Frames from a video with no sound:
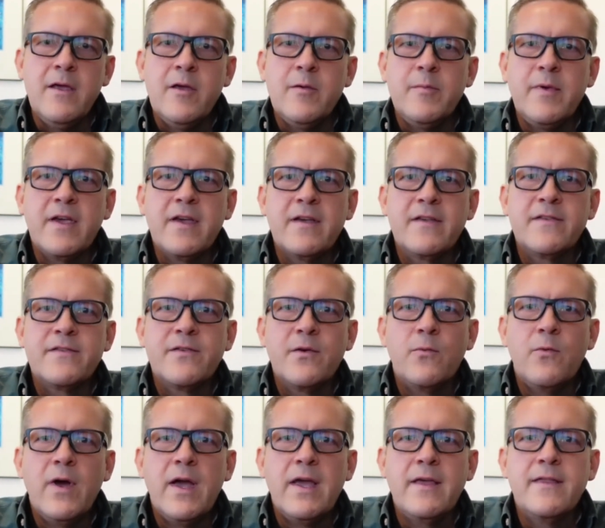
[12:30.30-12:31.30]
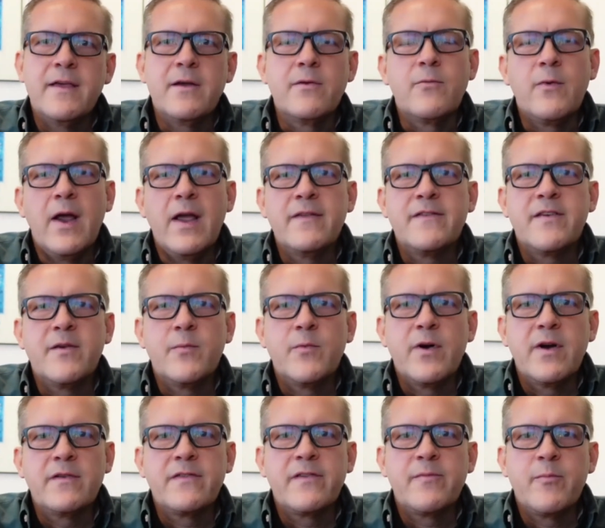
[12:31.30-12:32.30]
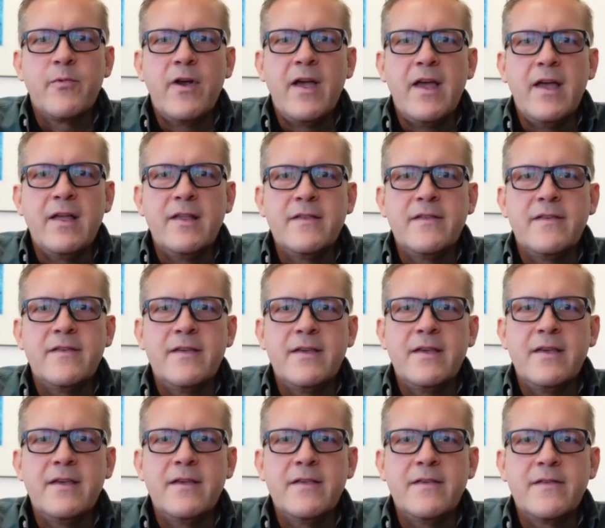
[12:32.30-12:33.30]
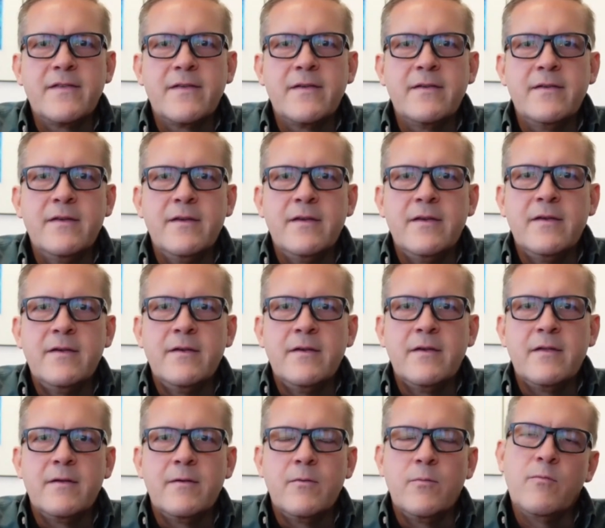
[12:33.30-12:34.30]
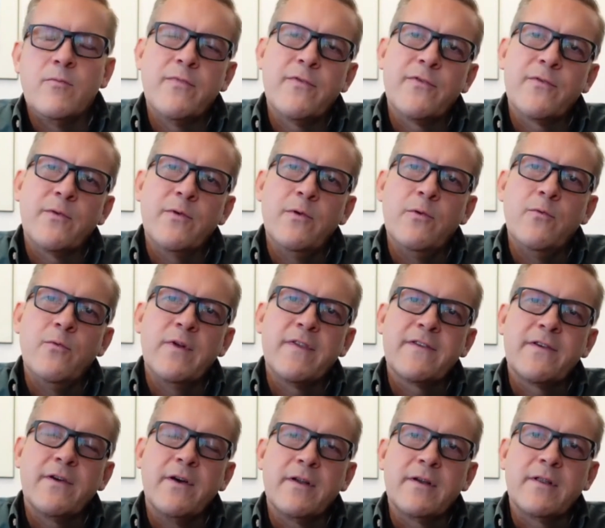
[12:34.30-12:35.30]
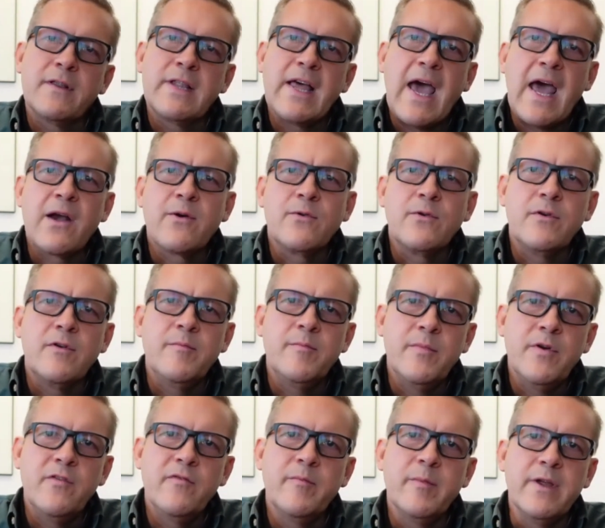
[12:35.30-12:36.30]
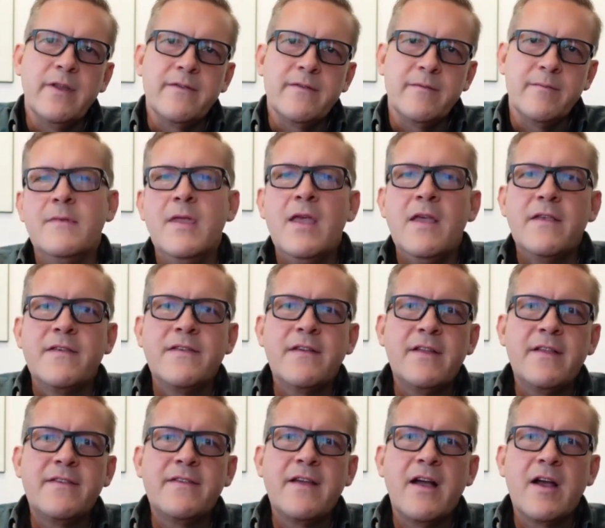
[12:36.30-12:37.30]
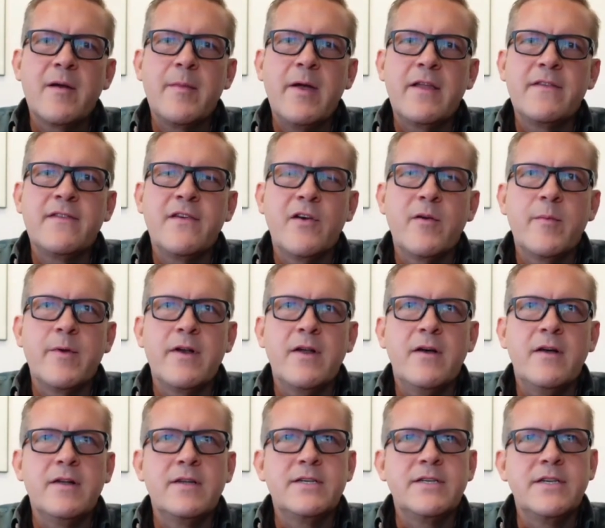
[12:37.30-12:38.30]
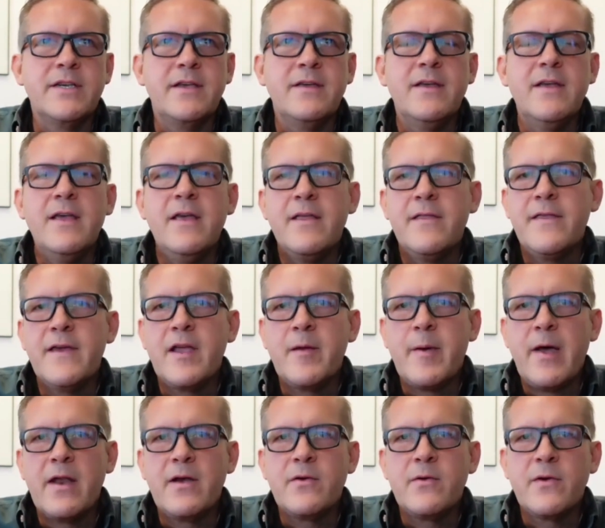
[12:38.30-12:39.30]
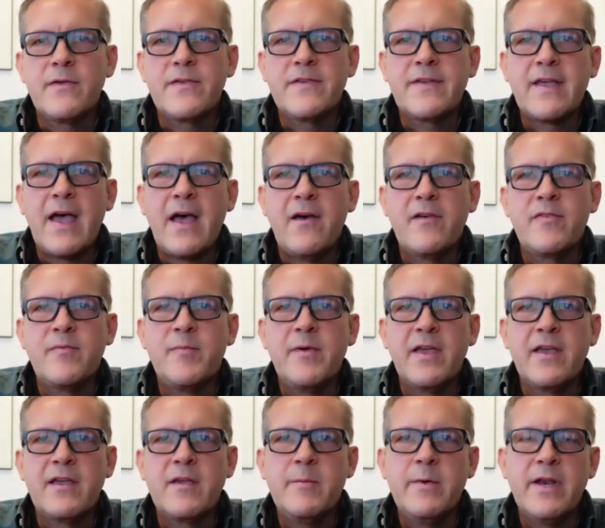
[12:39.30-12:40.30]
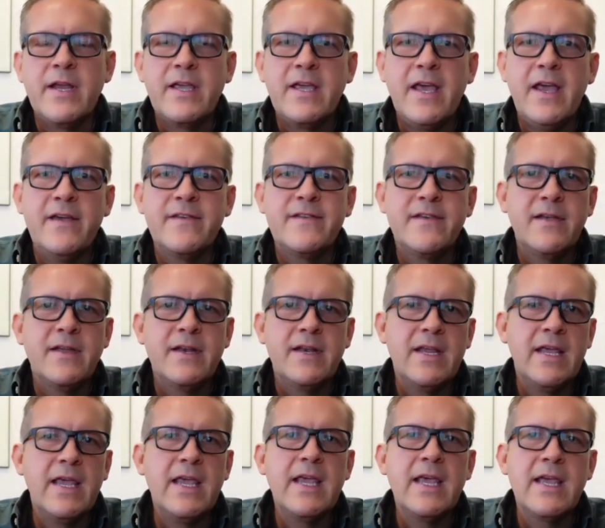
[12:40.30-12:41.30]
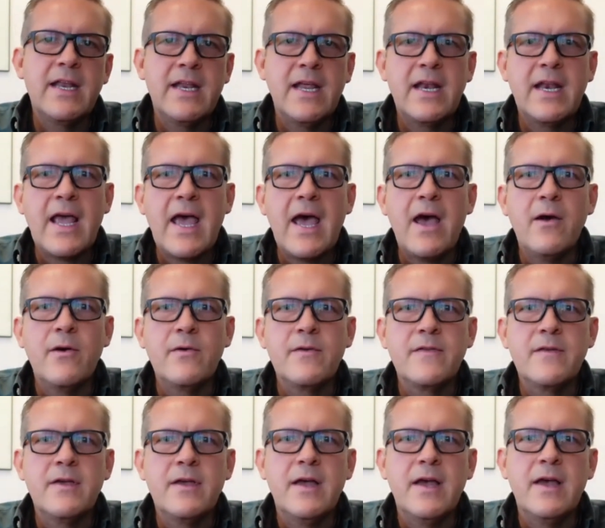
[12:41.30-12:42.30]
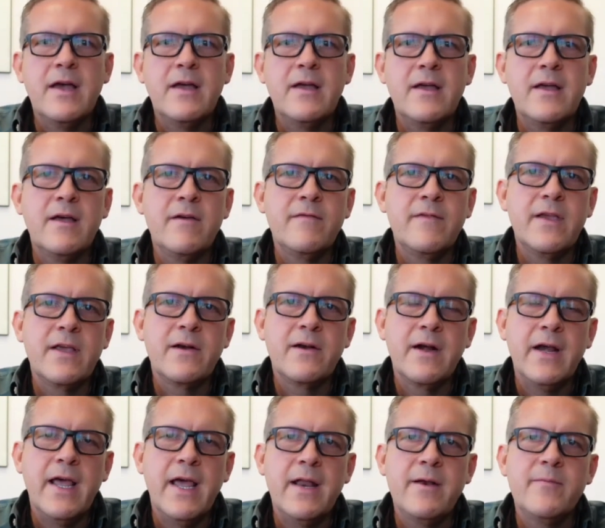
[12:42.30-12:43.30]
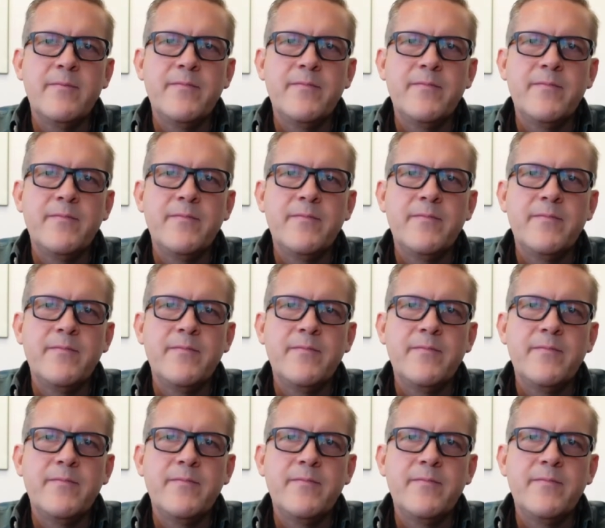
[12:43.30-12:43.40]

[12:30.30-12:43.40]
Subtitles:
Because the way that ransomware spreads is through what's called lateral movement. So let's talk about terminology. Think about north-south being communication in and out of the internet,